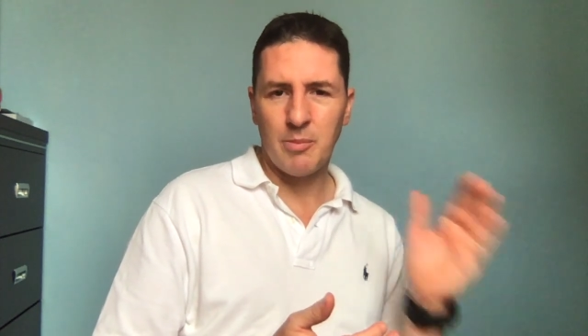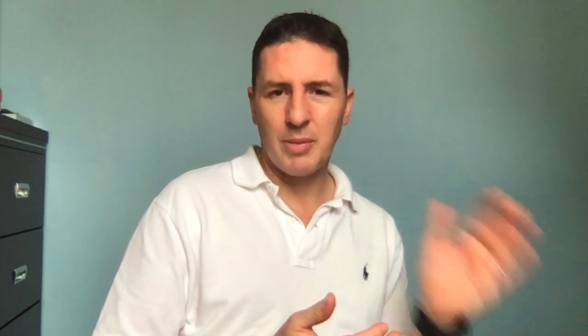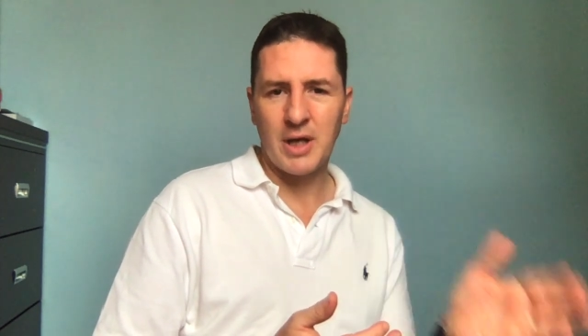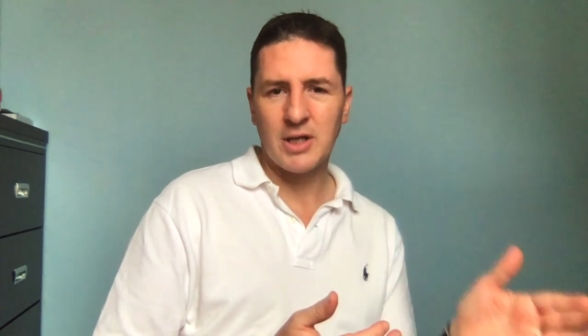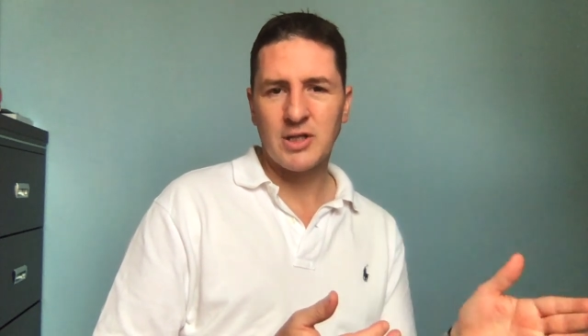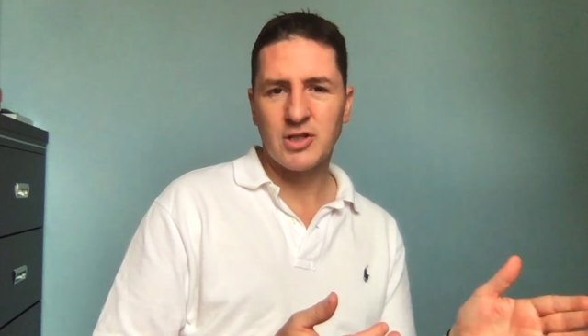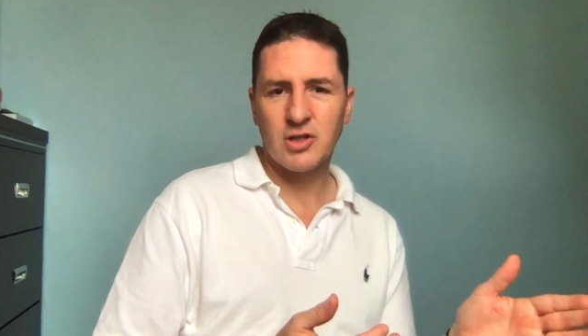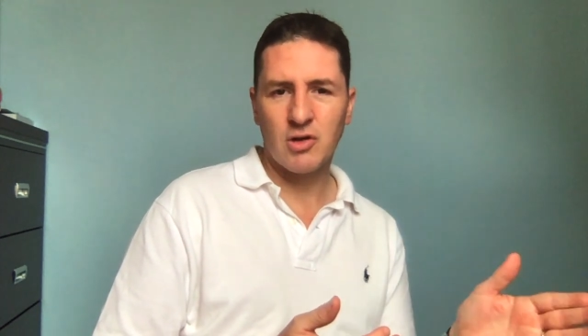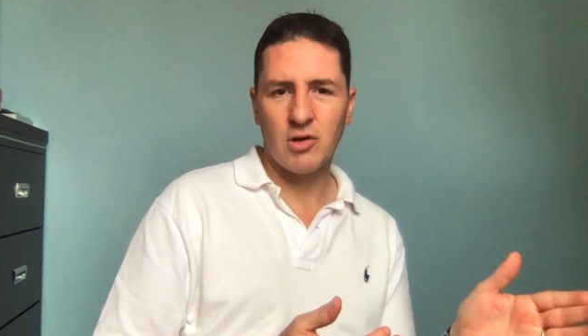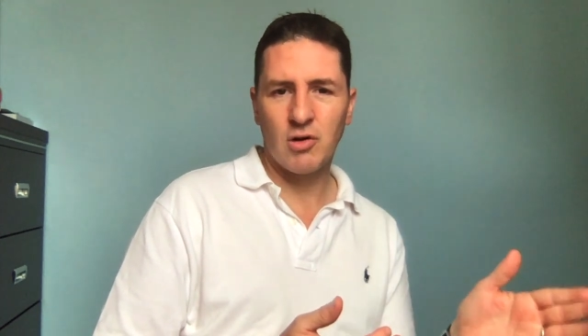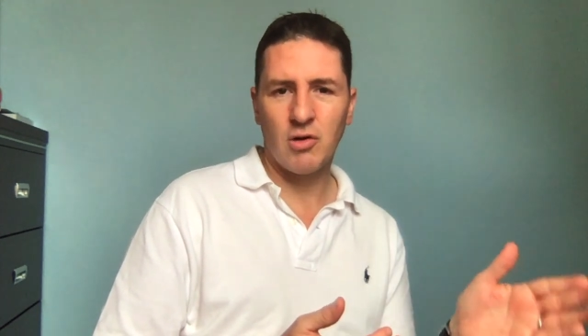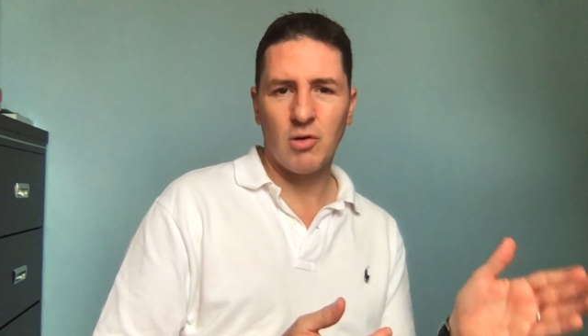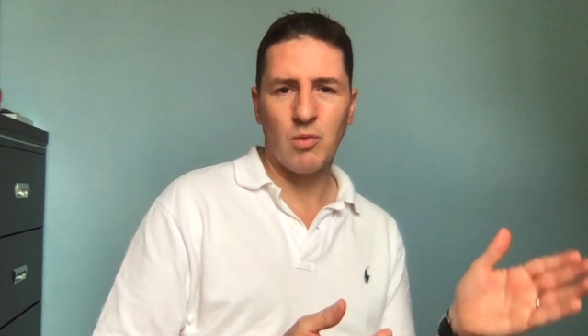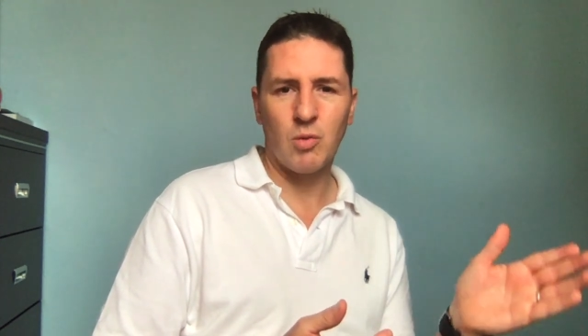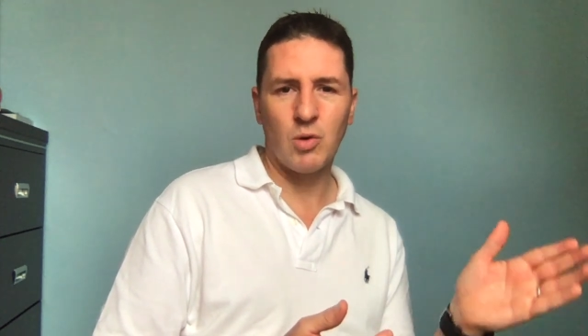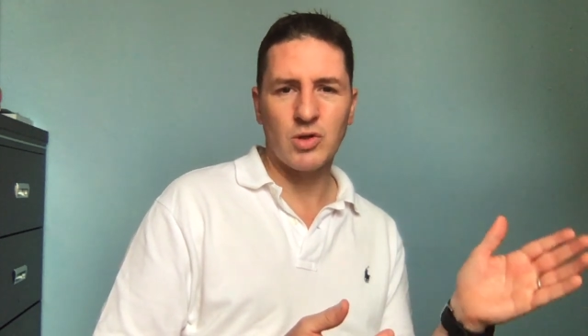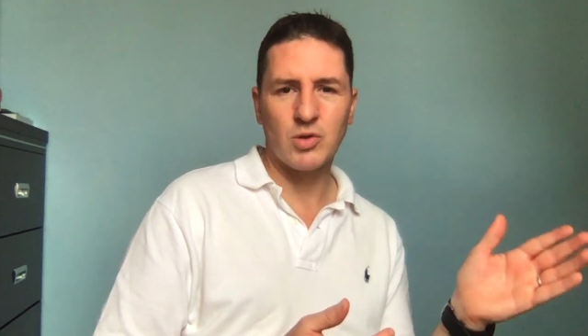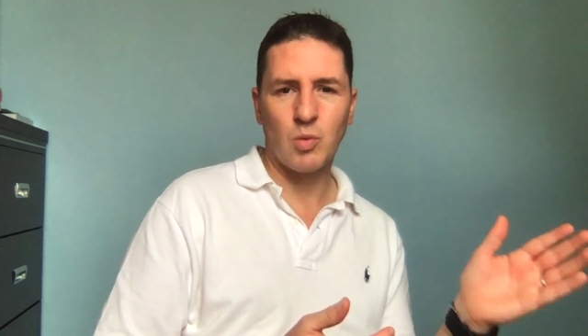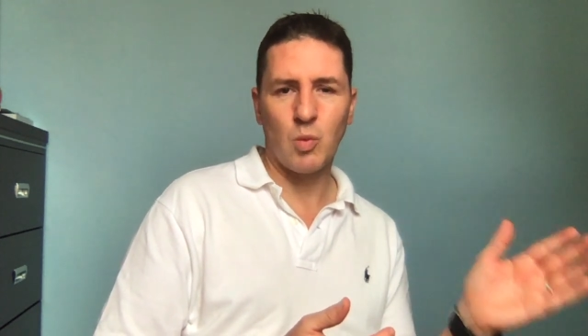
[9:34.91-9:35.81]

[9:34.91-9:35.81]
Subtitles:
best score was